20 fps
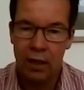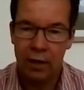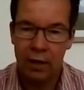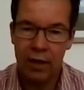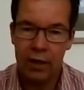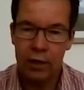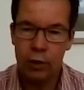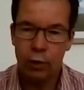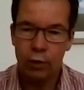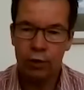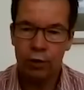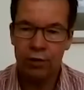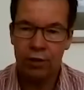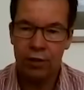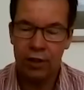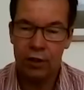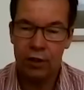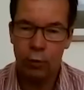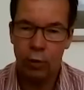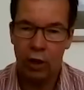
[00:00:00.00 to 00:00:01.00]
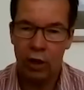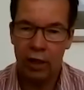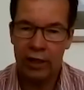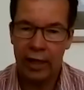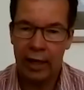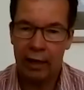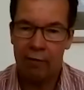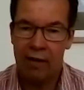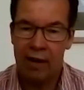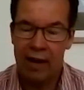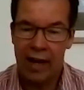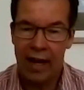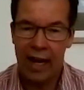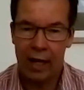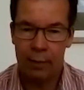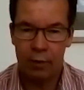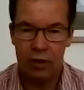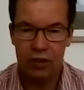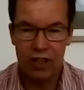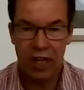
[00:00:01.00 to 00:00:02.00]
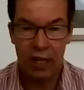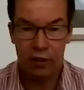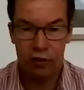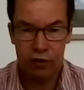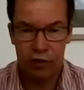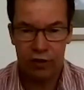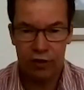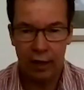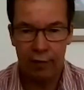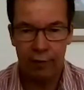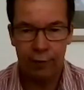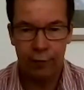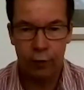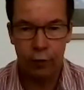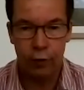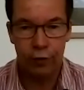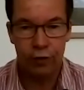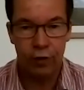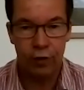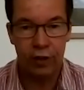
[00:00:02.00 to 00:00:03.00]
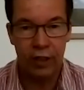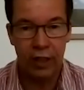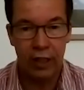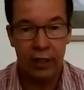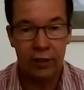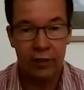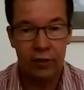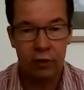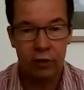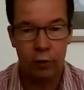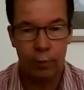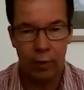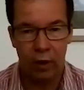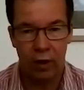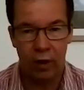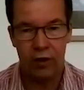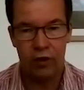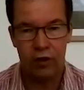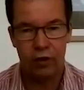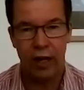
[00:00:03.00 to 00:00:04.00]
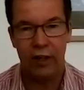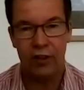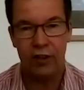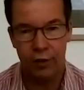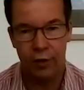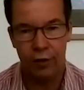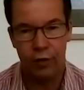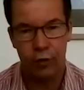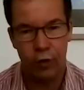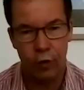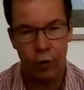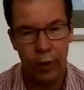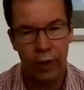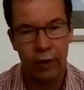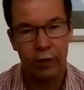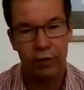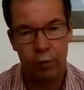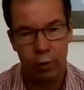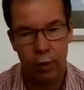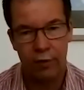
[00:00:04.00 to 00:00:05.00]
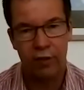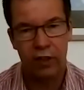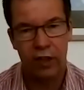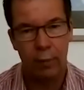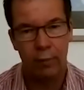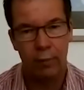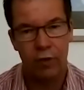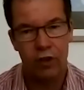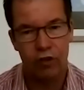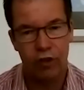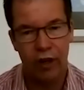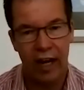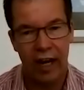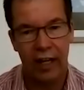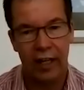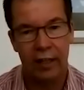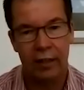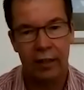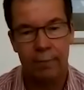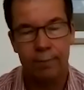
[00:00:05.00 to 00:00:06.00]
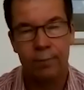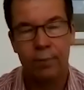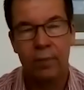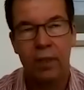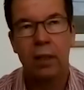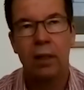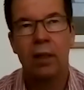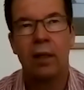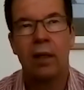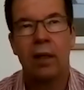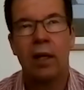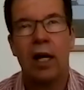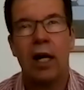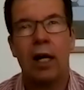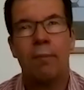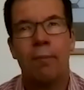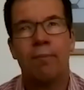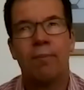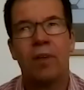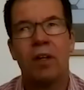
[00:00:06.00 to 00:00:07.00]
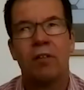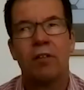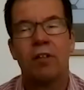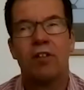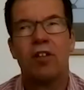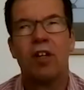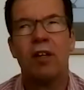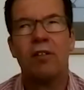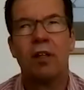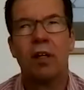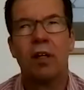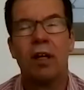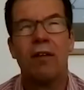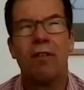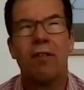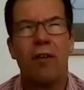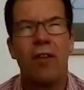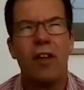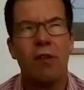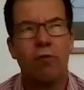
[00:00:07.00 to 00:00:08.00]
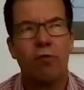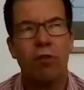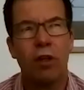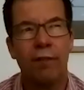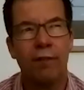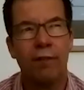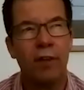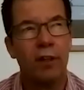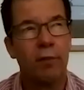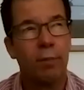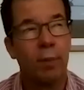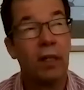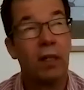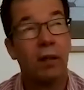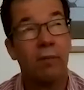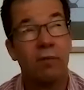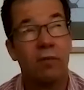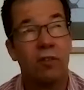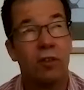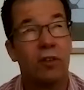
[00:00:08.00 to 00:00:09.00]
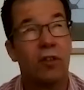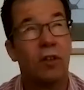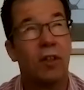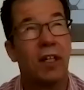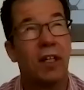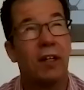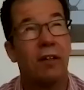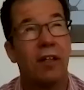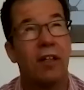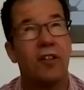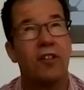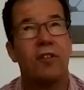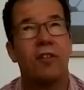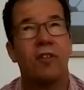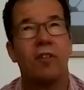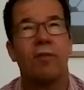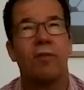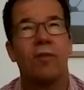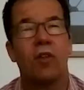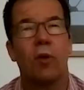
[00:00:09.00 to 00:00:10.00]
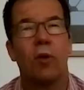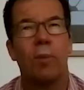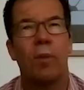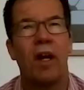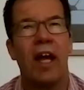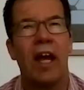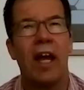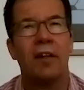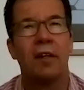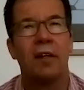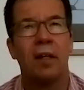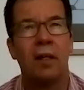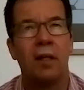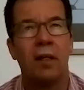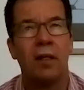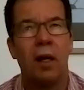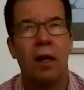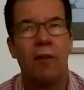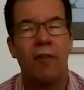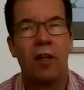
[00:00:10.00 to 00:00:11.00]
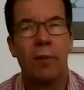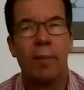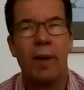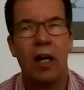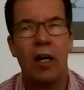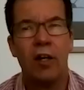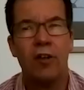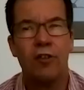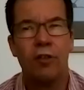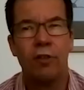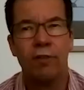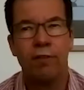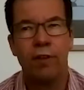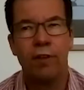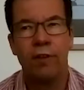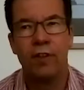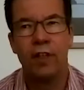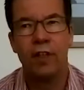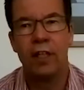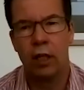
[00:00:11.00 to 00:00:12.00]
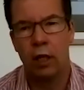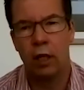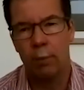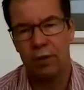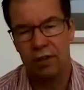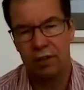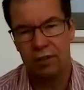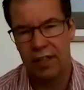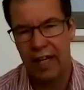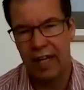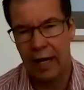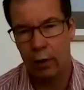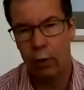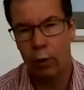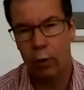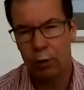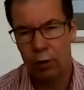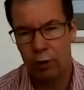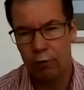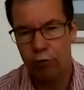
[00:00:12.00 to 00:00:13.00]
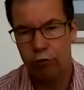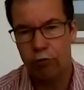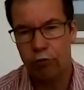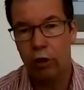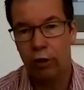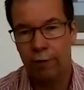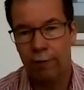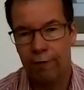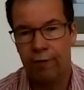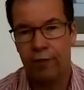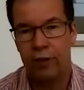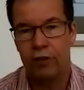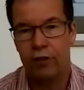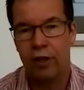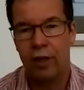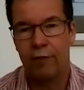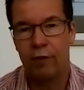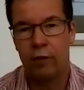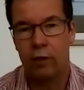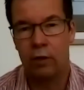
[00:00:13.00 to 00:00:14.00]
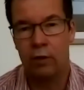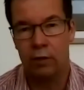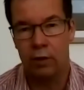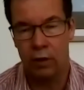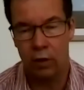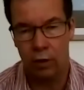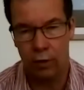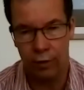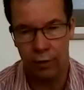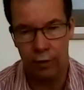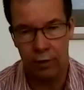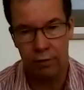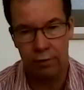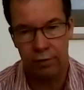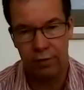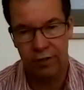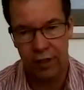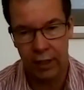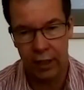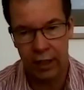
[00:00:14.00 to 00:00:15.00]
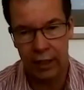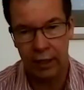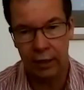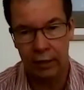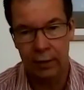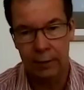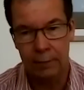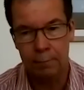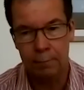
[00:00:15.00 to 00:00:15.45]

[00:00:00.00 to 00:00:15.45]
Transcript: Then you also need to work out how much extra downforce you need to apply the traction through the wheels to overcome the drag. So it turns out, I think roughly speaking, I'm trying to do the calculations off the top of my head, I think about 150 kilometers an hour could roughly travel along the ceiling